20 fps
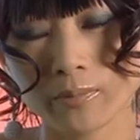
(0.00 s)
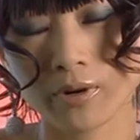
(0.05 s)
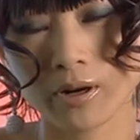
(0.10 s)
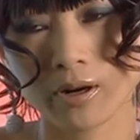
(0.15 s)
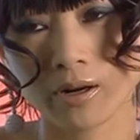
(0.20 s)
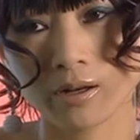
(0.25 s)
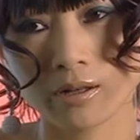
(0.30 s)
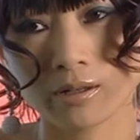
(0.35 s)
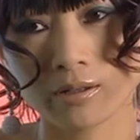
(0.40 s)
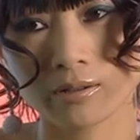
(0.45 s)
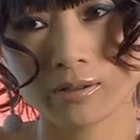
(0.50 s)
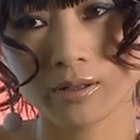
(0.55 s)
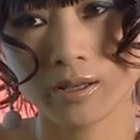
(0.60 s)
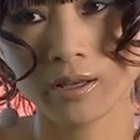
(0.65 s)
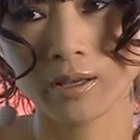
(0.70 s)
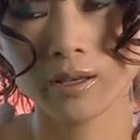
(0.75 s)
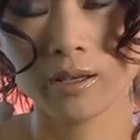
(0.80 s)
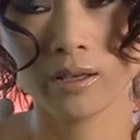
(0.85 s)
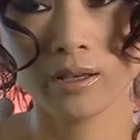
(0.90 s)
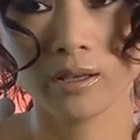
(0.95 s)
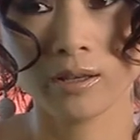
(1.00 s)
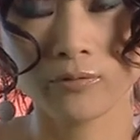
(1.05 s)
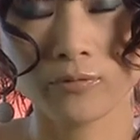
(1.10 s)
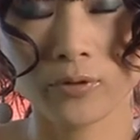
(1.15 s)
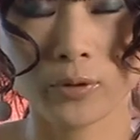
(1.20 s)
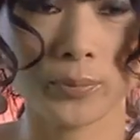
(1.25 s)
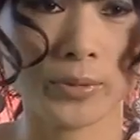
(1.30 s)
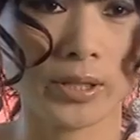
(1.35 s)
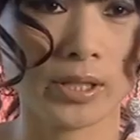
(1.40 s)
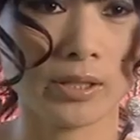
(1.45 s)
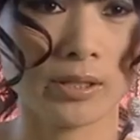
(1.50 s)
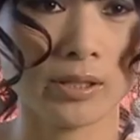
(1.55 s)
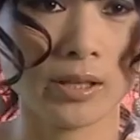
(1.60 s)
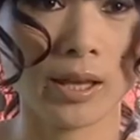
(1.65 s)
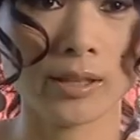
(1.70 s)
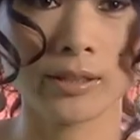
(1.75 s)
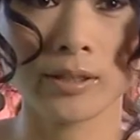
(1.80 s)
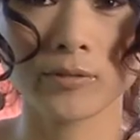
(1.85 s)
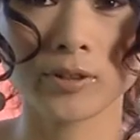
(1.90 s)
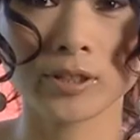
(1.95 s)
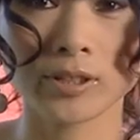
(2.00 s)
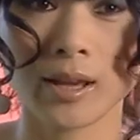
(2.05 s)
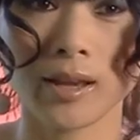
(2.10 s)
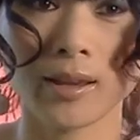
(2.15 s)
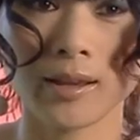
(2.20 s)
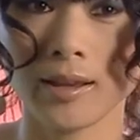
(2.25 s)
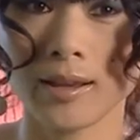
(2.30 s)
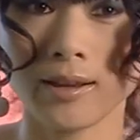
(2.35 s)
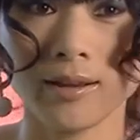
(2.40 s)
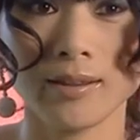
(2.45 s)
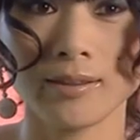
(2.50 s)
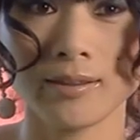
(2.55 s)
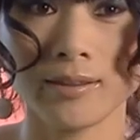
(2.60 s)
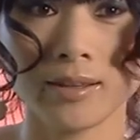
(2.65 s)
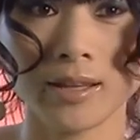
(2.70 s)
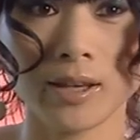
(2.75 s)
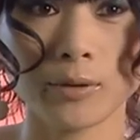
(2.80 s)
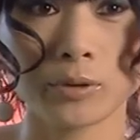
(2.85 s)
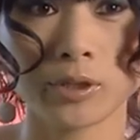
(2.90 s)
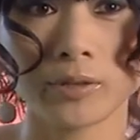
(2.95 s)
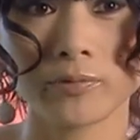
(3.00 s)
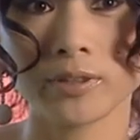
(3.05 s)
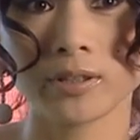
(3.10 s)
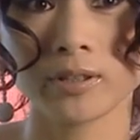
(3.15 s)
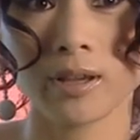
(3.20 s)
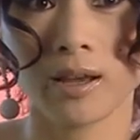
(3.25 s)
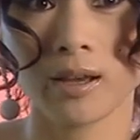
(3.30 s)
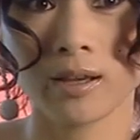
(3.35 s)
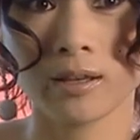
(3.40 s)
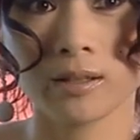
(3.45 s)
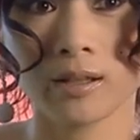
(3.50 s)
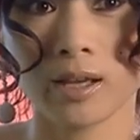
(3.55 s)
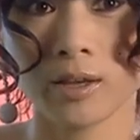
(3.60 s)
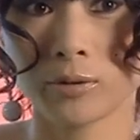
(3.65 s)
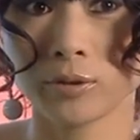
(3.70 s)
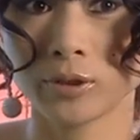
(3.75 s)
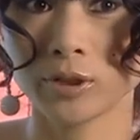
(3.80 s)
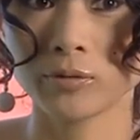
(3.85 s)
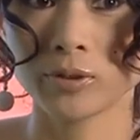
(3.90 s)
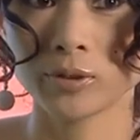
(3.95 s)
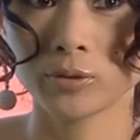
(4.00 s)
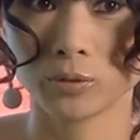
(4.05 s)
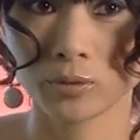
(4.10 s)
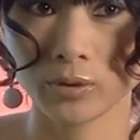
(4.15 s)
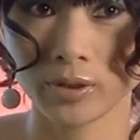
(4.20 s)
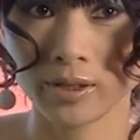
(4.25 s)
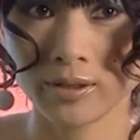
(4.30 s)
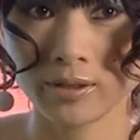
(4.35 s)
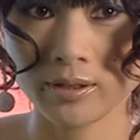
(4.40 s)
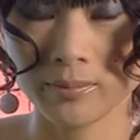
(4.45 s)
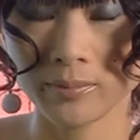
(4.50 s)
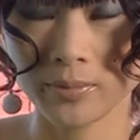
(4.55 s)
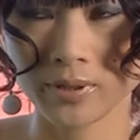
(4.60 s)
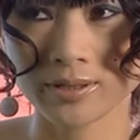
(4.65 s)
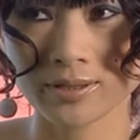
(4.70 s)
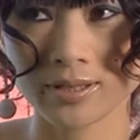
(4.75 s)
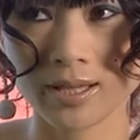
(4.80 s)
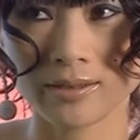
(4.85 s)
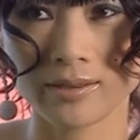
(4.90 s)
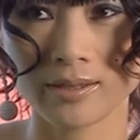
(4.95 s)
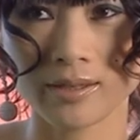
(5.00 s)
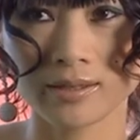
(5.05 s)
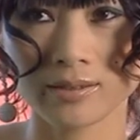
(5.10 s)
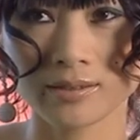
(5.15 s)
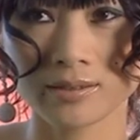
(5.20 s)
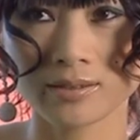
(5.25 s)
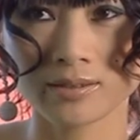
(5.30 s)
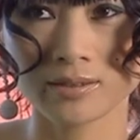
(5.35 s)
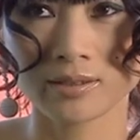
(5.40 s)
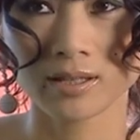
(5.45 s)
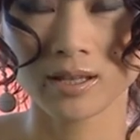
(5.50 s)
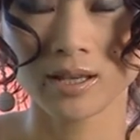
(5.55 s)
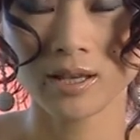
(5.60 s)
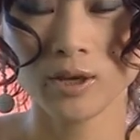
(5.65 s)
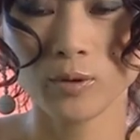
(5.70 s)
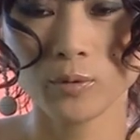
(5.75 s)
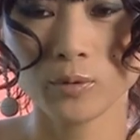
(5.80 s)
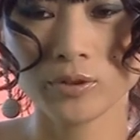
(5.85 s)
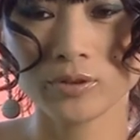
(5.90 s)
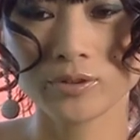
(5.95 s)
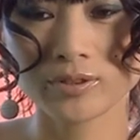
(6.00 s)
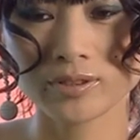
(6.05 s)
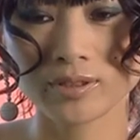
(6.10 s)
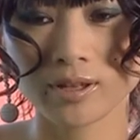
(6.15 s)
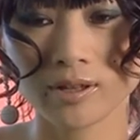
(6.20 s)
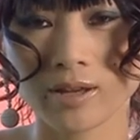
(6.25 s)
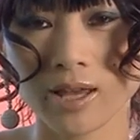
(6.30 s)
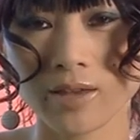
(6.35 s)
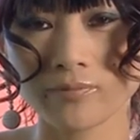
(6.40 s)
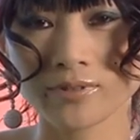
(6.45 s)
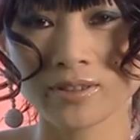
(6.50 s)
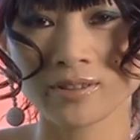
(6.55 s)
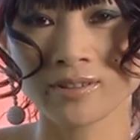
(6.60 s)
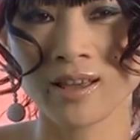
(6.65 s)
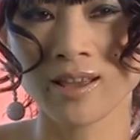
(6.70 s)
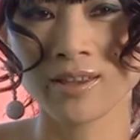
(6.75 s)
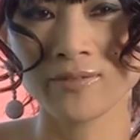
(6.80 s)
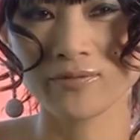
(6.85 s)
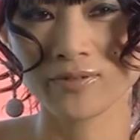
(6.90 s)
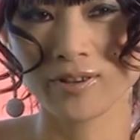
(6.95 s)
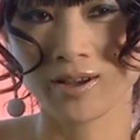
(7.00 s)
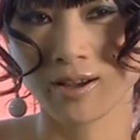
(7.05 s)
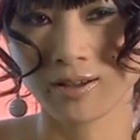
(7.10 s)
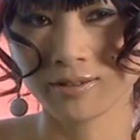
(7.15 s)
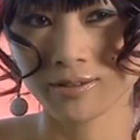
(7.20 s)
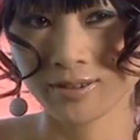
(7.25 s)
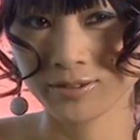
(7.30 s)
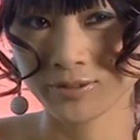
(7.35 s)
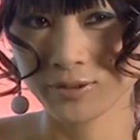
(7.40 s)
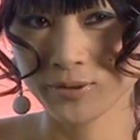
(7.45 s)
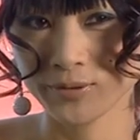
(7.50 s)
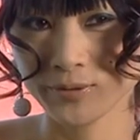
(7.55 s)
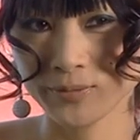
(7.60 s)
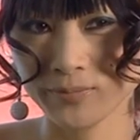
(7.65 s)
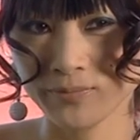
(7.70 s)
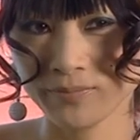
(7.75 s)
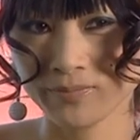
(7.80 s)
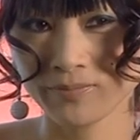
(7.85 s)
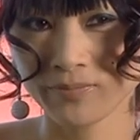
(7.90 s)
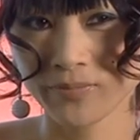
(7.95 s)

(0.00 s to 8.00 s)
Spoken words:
are, for me, I never done anything, I would never do anything, because I think it's, when you start have the knife cut on you,